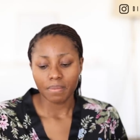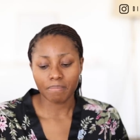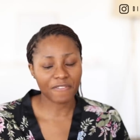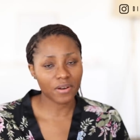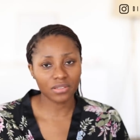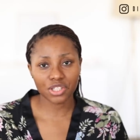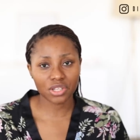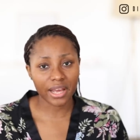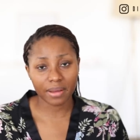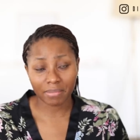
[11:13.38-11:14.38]
my
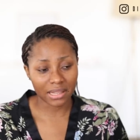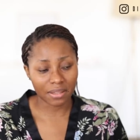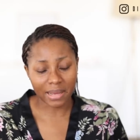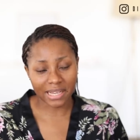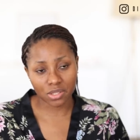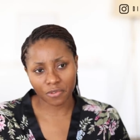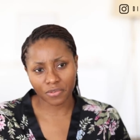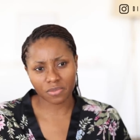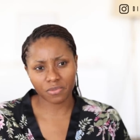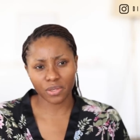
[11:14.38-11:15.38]
foundation, uh, my, the Max
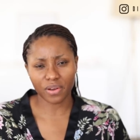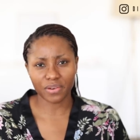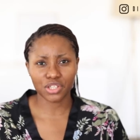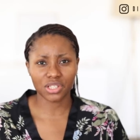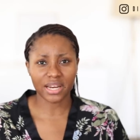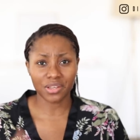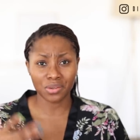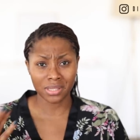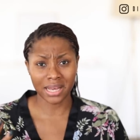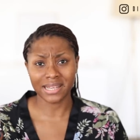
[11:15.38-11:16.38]
Fix Fluid Foundation that I
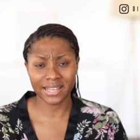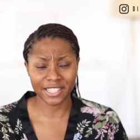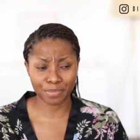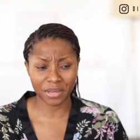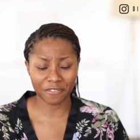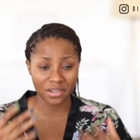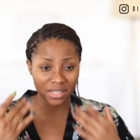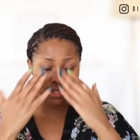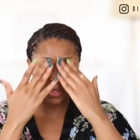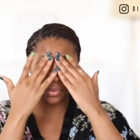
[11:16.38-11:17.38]
use has SPF in
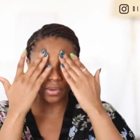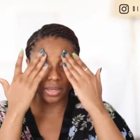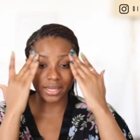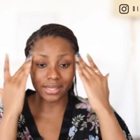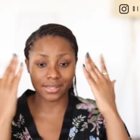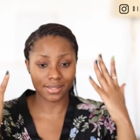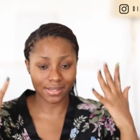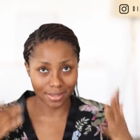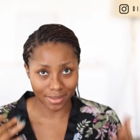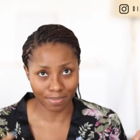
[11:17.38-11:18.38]
it. So it
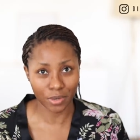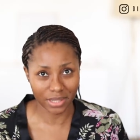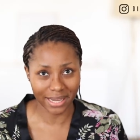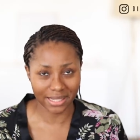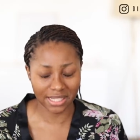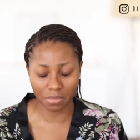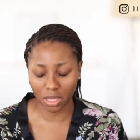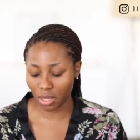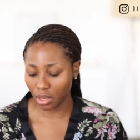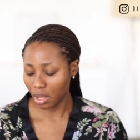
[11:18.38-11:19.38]
protects
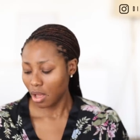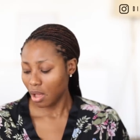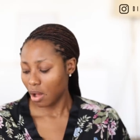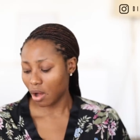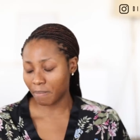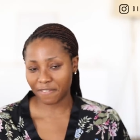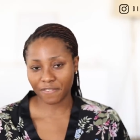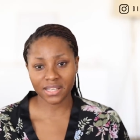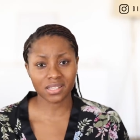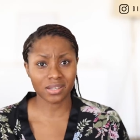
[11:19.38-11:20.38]
me on my
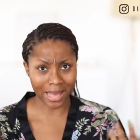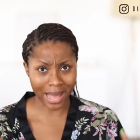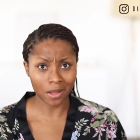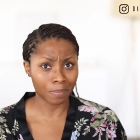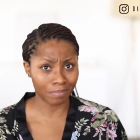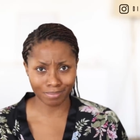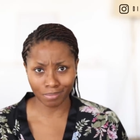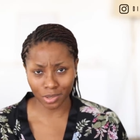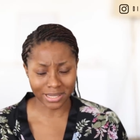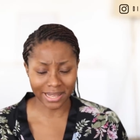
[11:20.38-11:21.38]
face because I'll
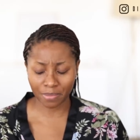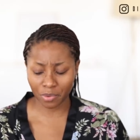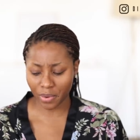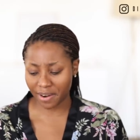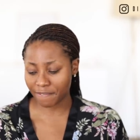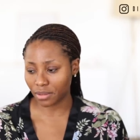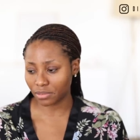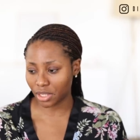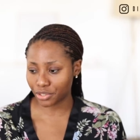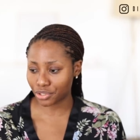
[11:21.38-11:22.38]
most likely be wearing
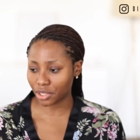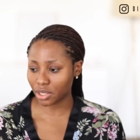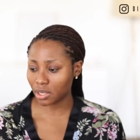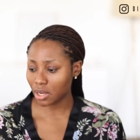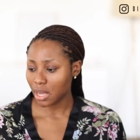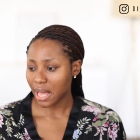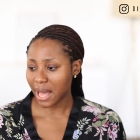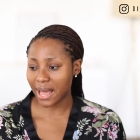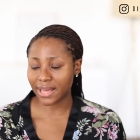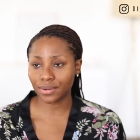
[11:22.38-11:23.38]
foundation.
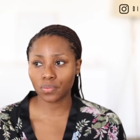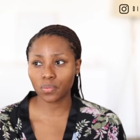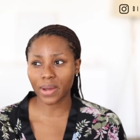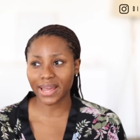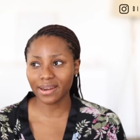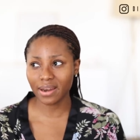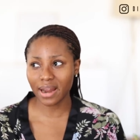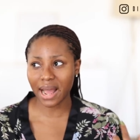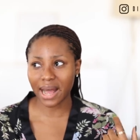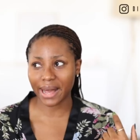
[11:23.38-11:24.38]
And
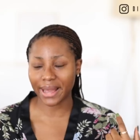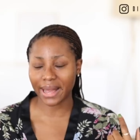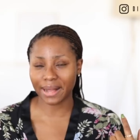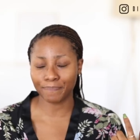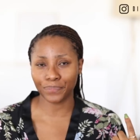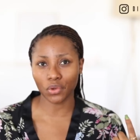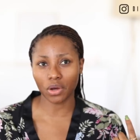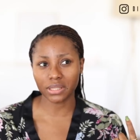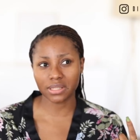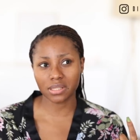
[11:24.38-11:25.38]
when I am
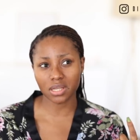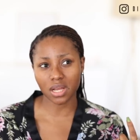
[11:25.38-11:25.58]
not